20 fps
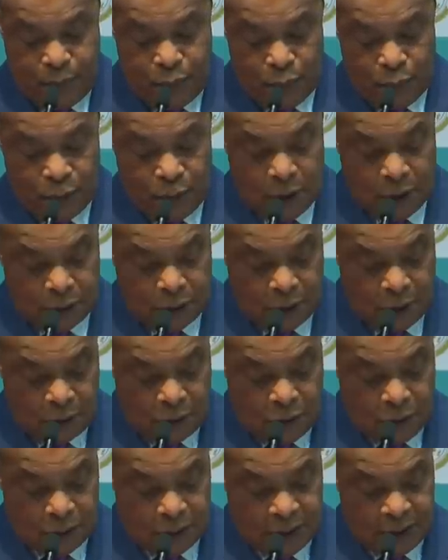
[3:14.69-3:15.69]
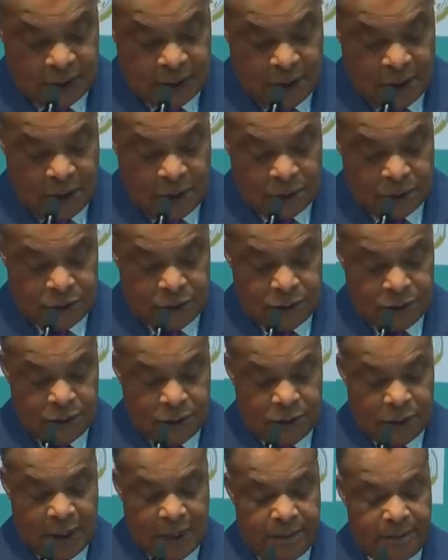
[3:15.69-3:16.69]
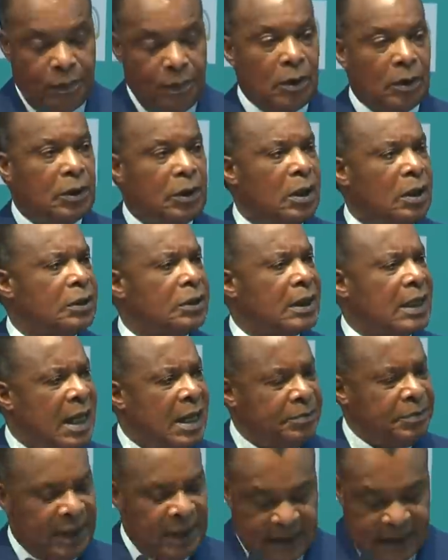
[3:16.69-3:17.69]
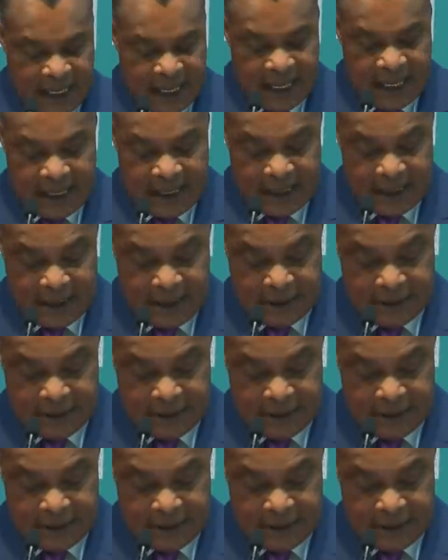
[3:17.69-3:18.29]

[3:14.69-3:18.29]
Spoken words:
pour notre continent d'une importance capitale,